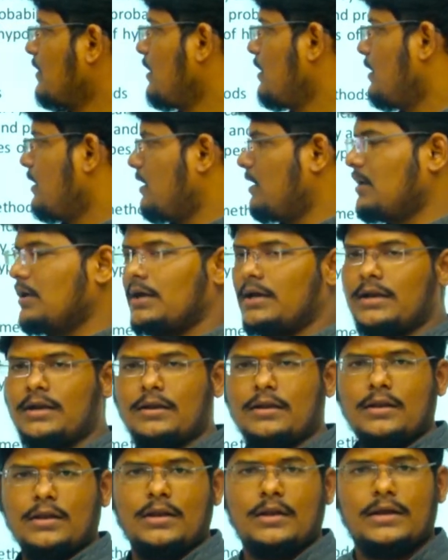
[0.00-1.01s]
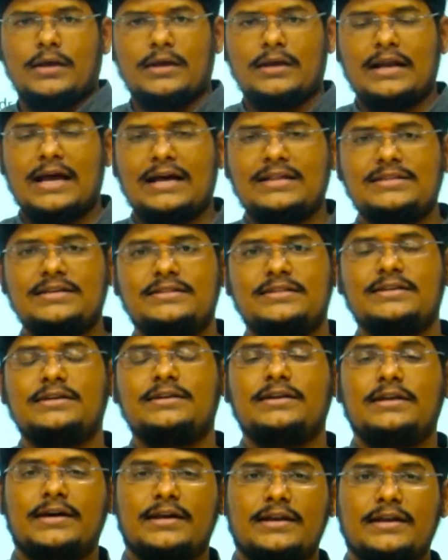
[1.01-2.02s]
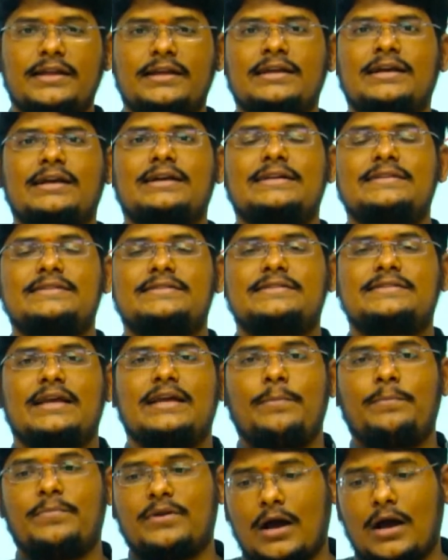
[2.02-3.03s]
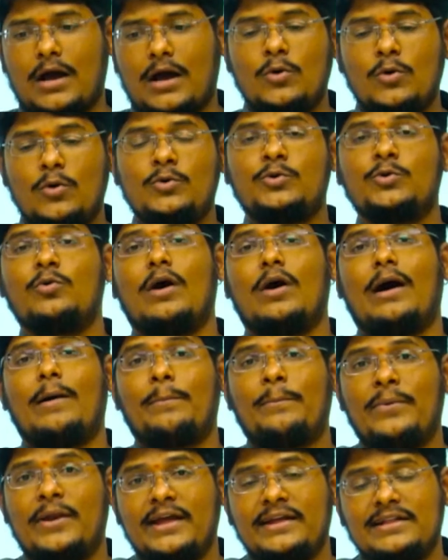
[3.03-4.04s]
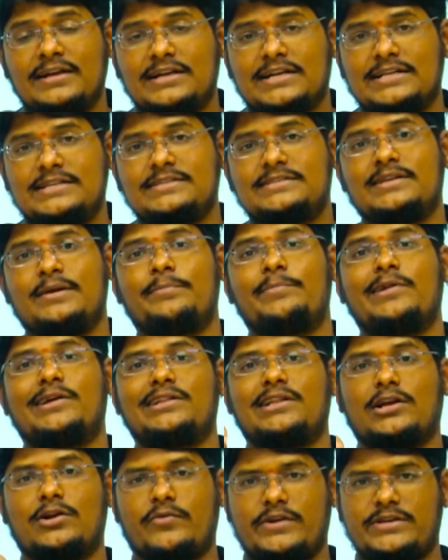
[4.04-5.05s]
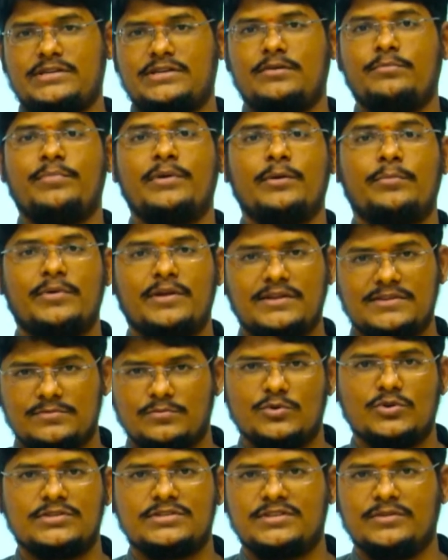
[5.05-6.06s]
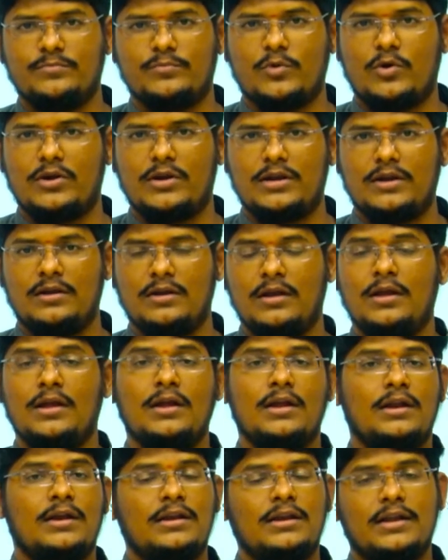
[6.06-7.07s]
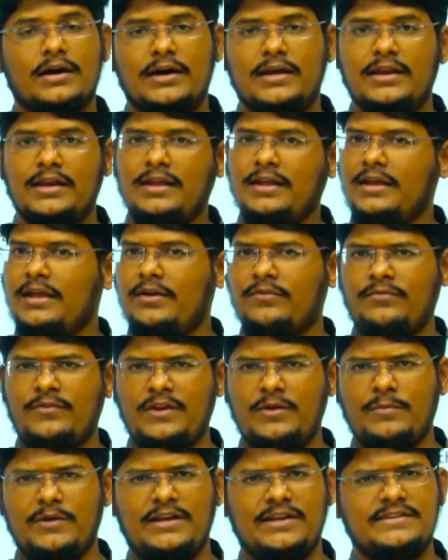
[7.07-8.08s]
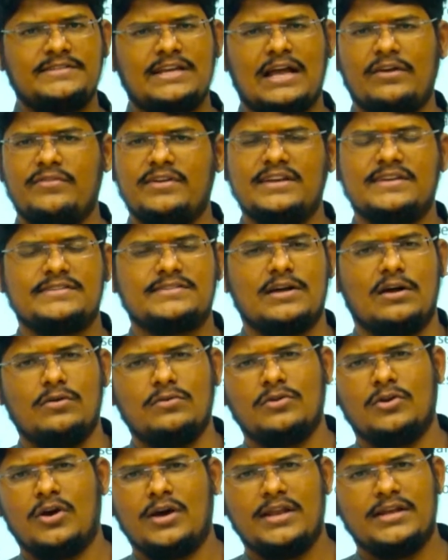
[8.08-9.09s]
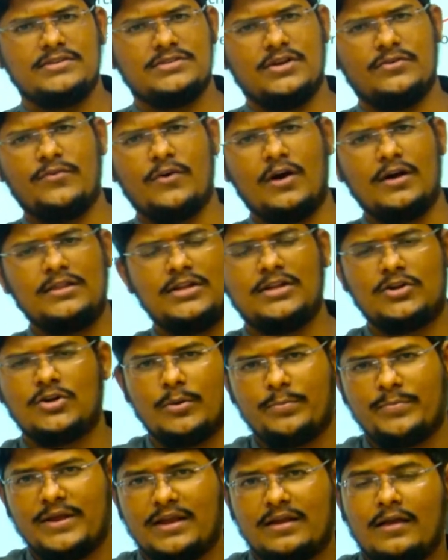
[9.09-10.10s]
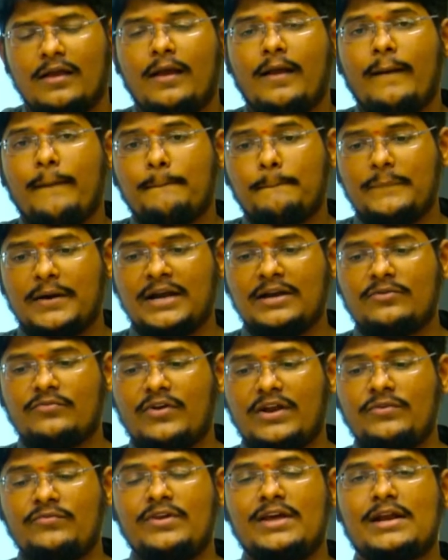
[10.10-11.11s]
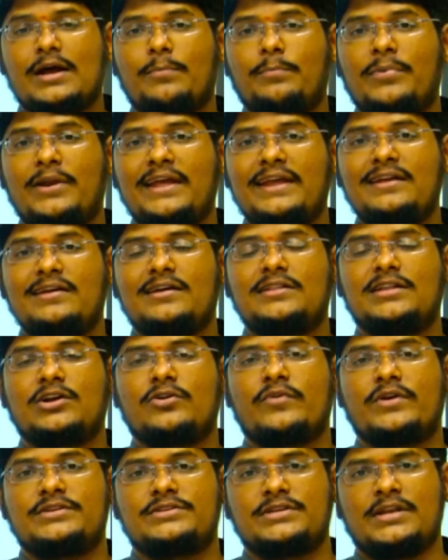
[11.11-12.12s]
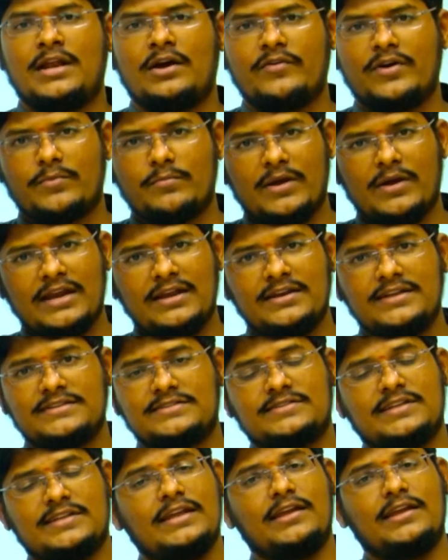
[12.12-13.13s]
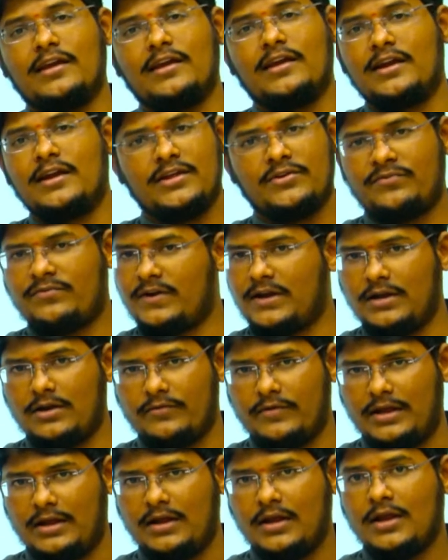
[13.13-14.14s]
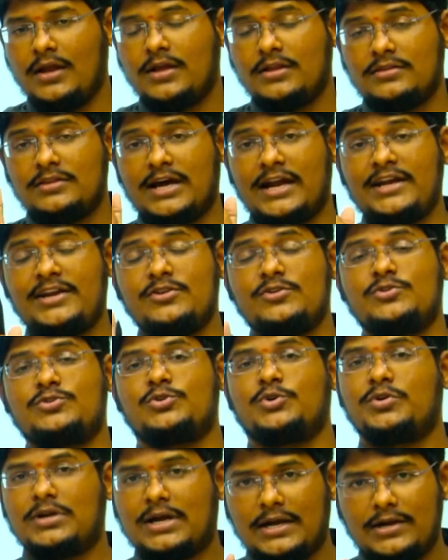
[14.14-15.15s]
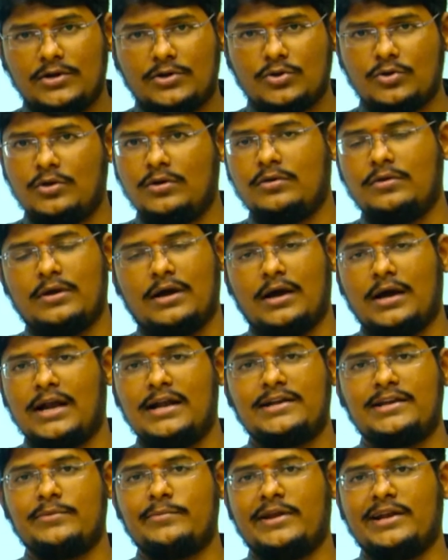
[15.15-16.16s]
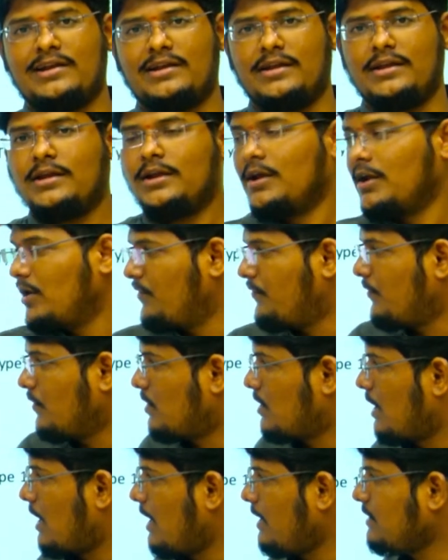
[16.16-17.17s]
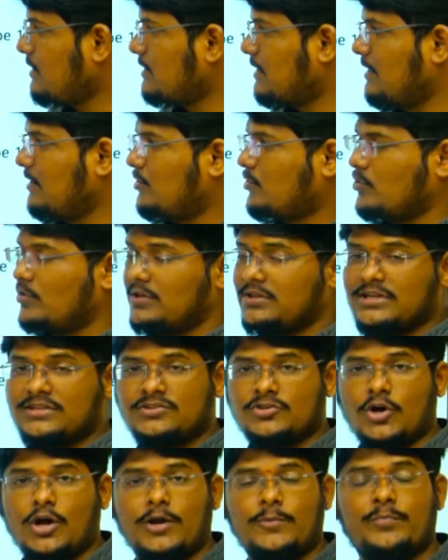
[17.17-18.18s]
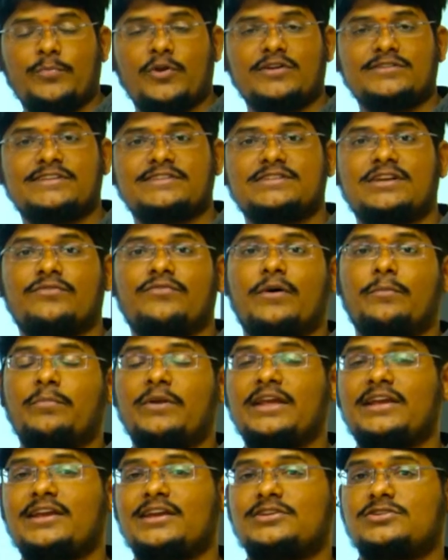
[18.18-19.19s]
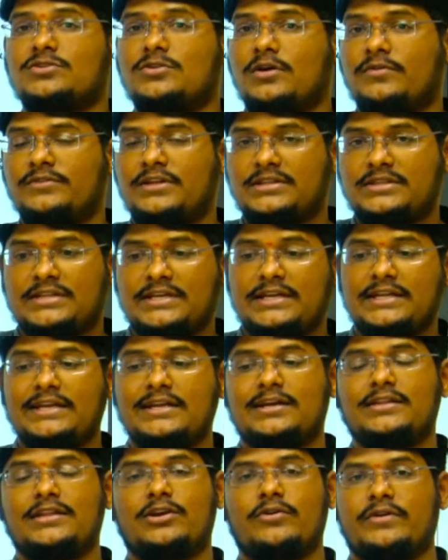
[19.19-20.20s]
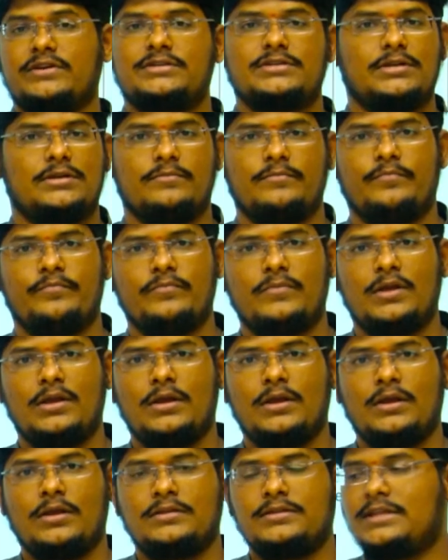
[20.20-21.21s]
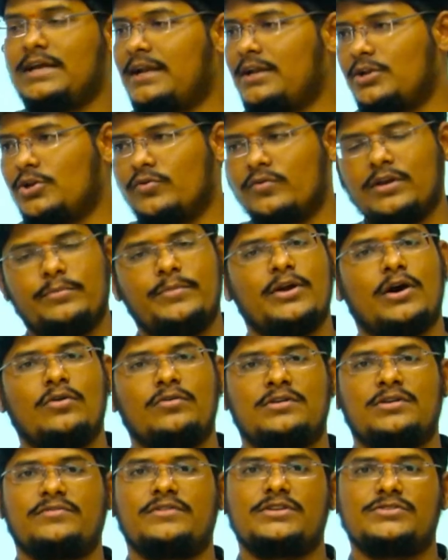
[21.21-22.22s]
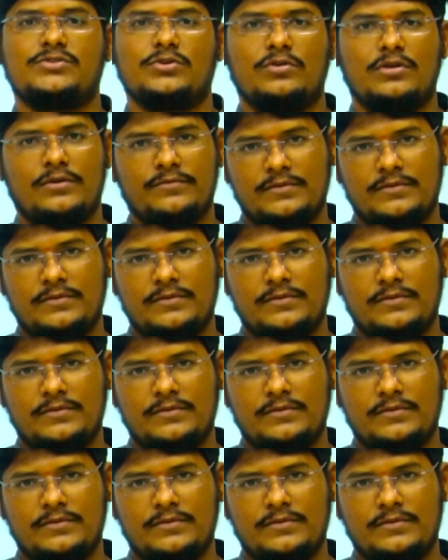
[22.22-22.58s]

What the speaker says: Here, rather than learning a concept, how to apply the concept on the question paper is most important. Learning, everybody is having a sound knowledge of all the topic. But when we are applying on the question, our mind is thinking in a different way. That you should control ultimately. If you can't control the thought process of application of the theory on the question, then you will be out of the zone of